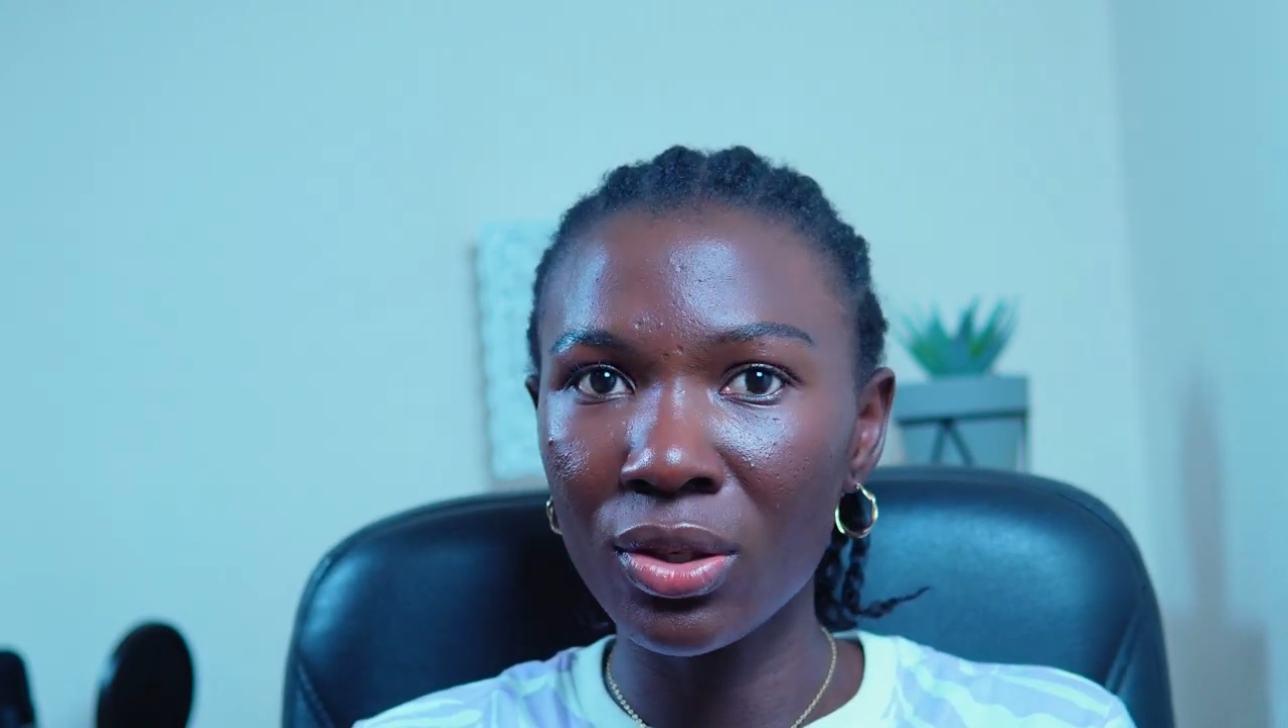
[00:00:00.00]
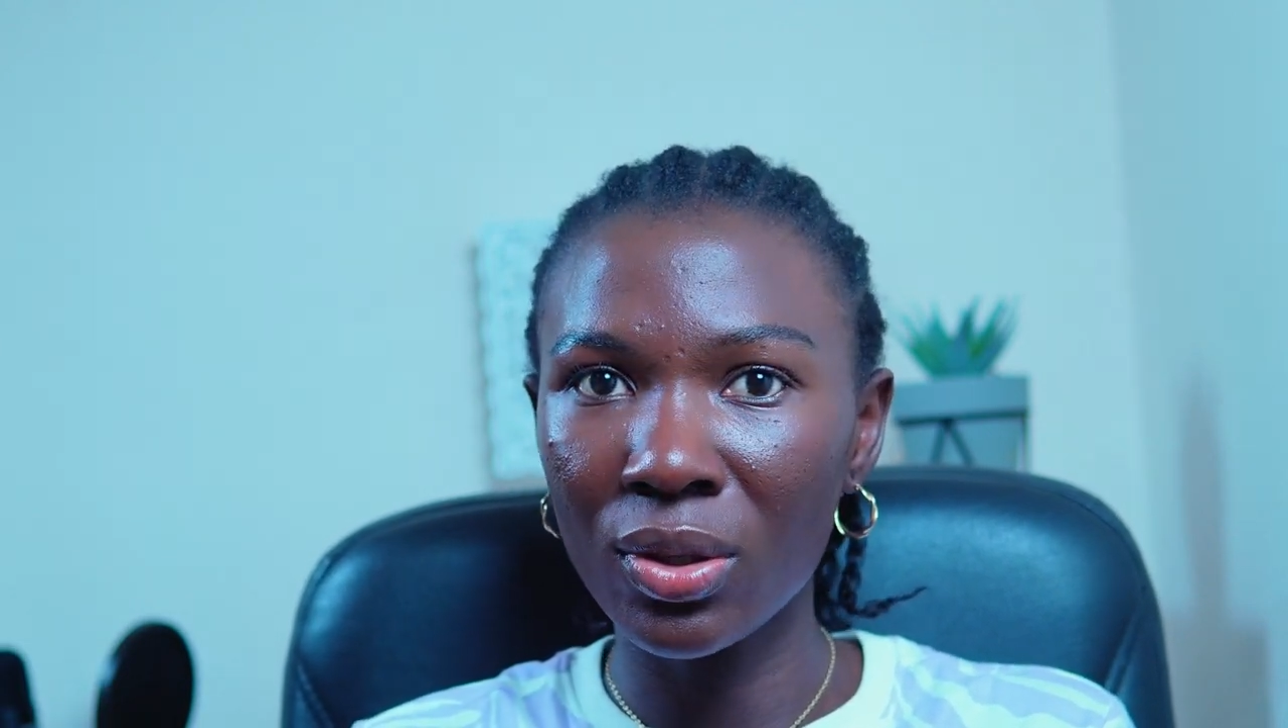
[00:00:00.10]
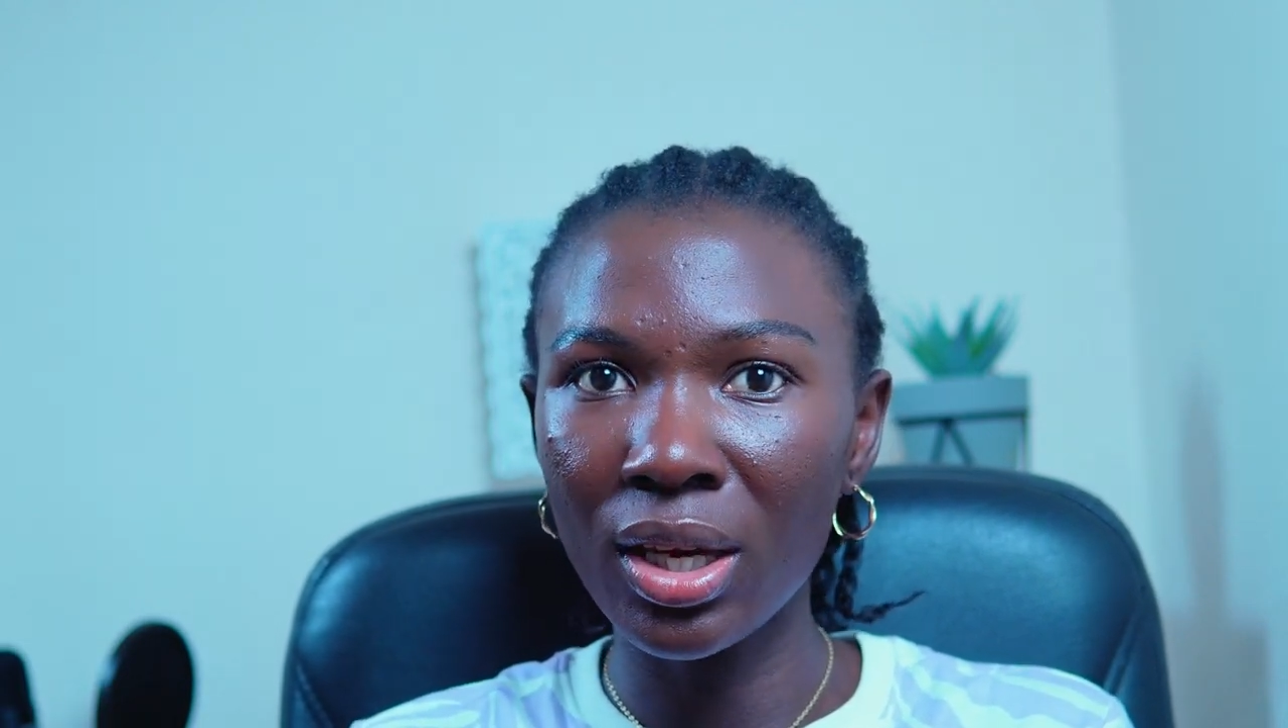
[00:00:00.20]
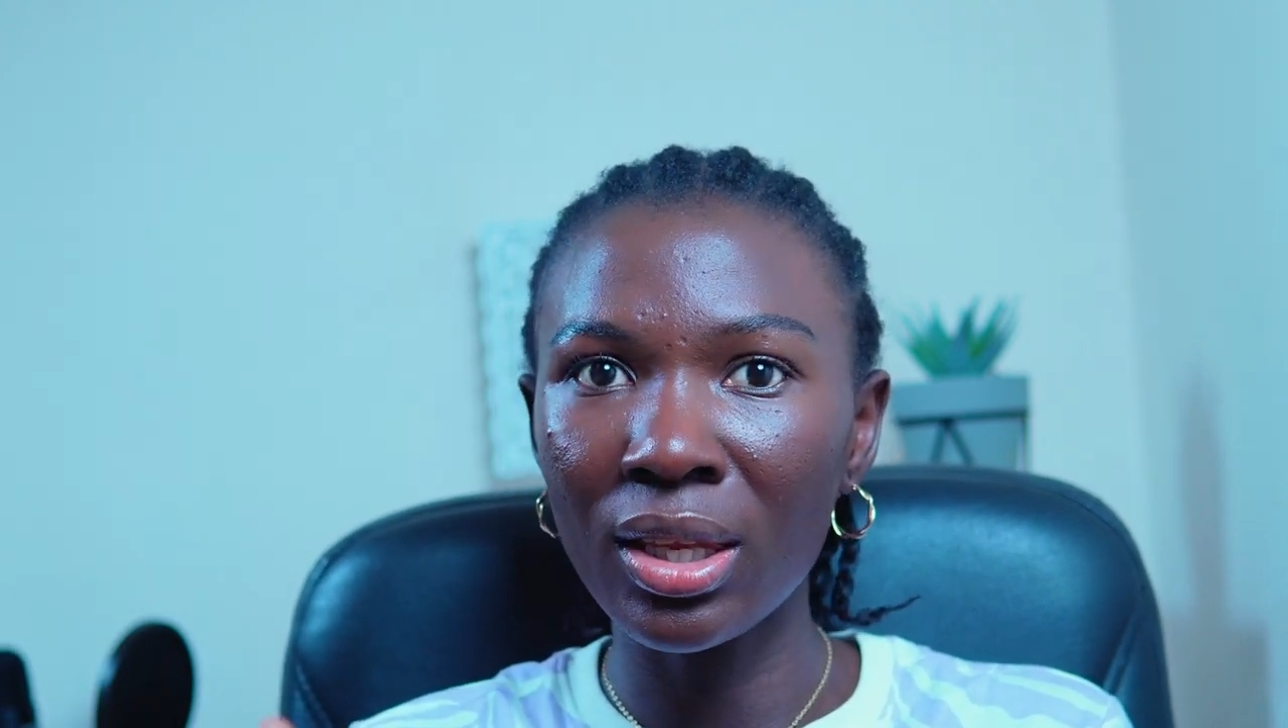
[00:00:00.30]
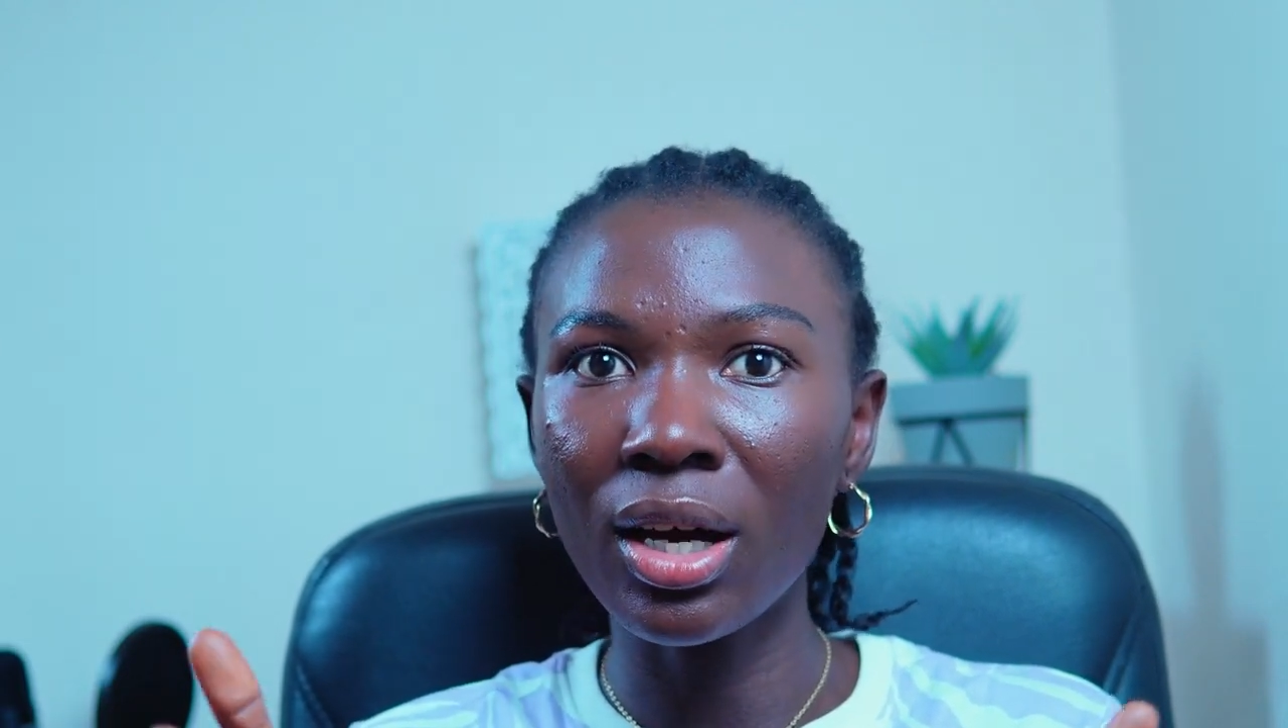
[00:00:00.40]

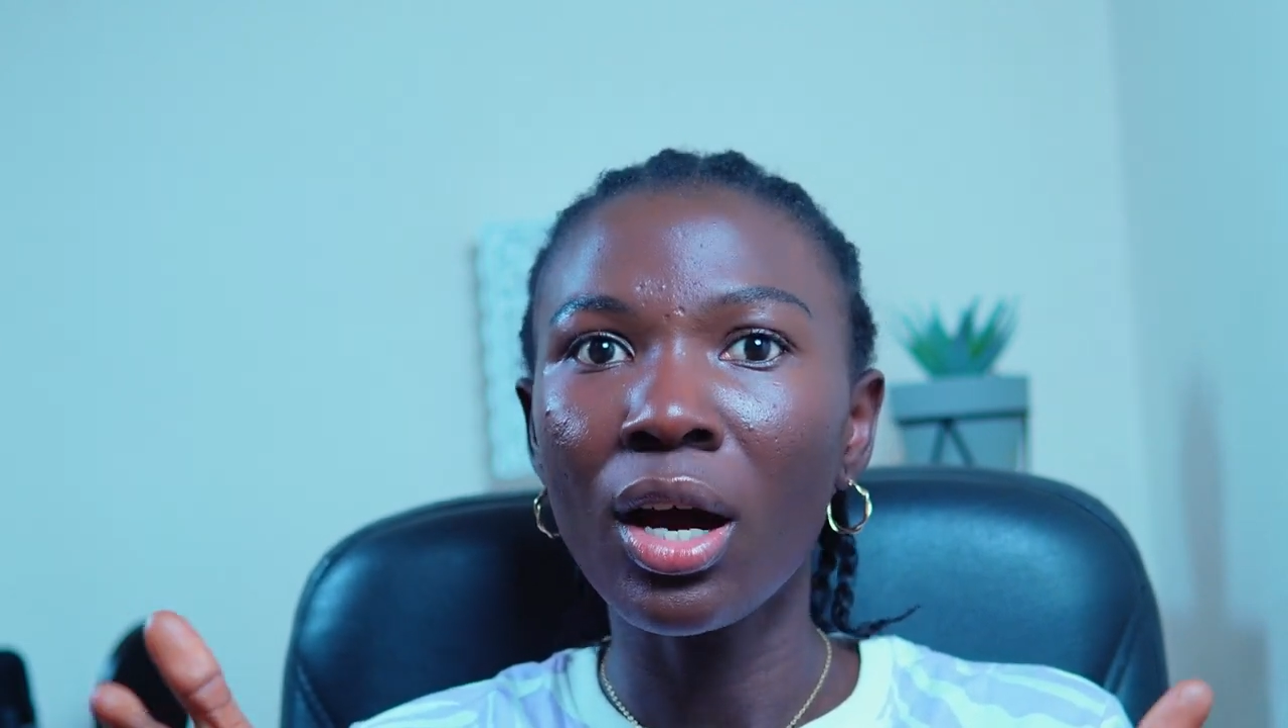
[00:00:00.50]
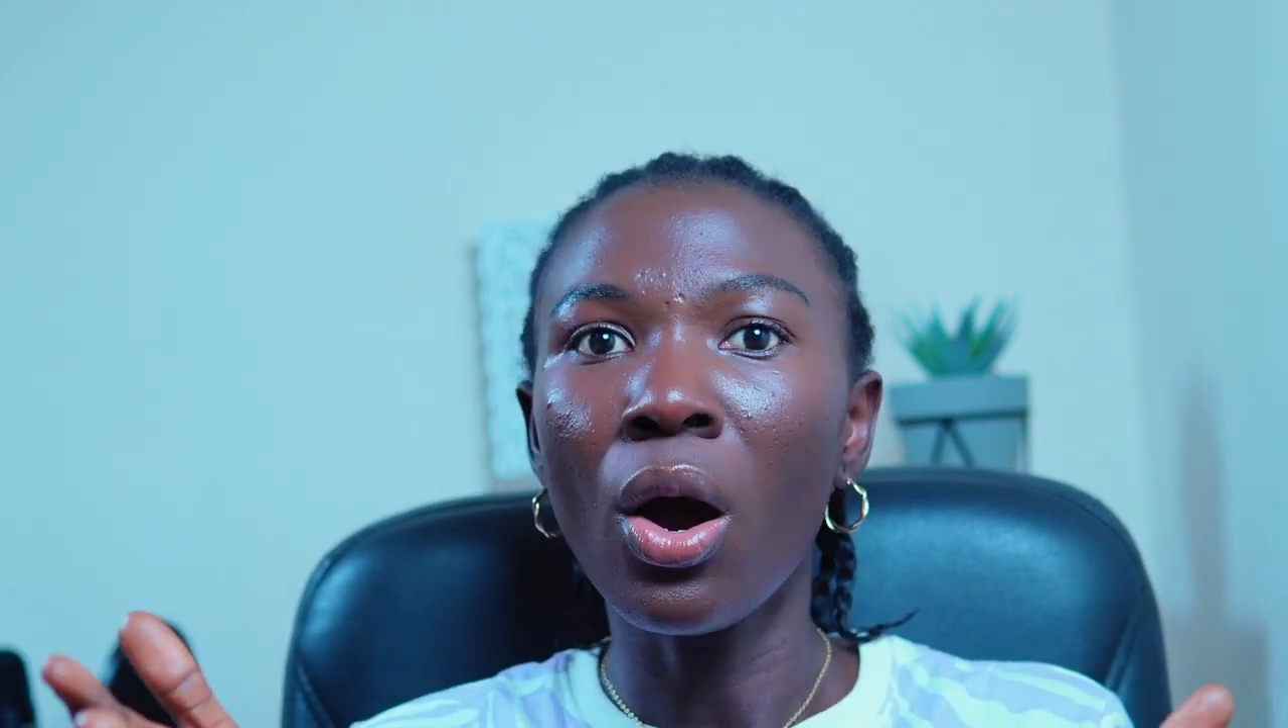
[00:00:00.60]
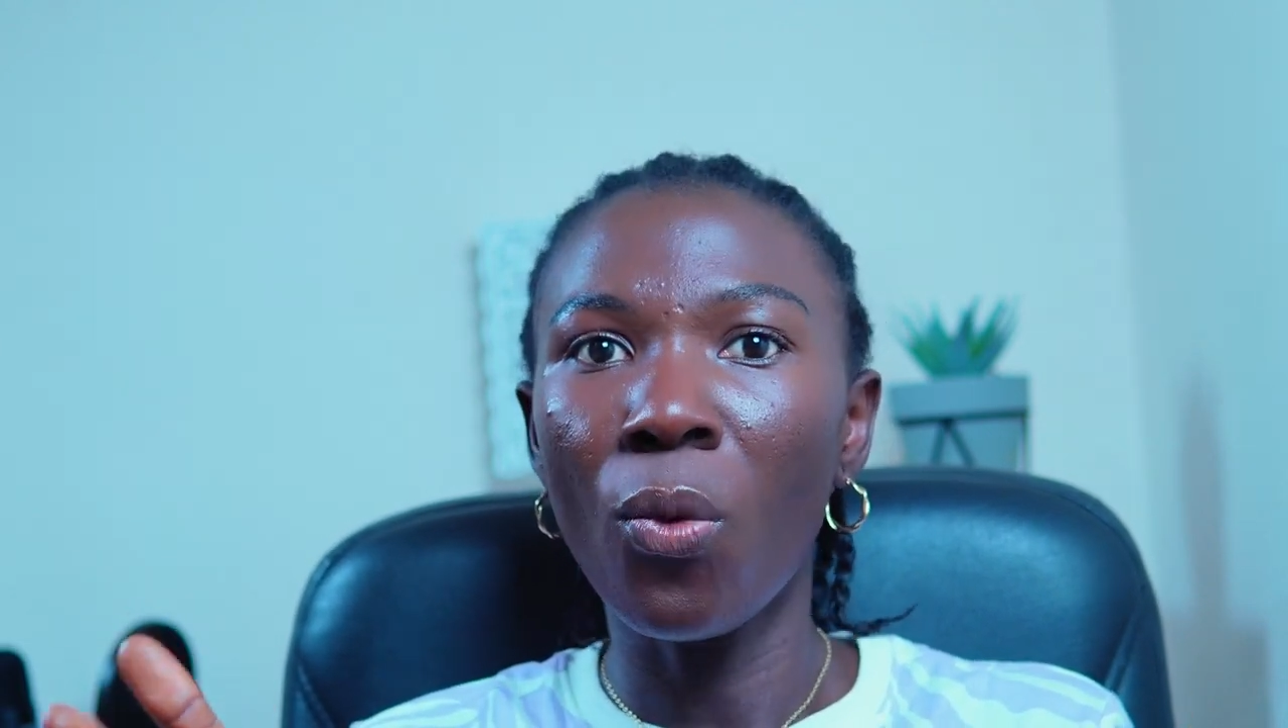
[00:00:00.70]
together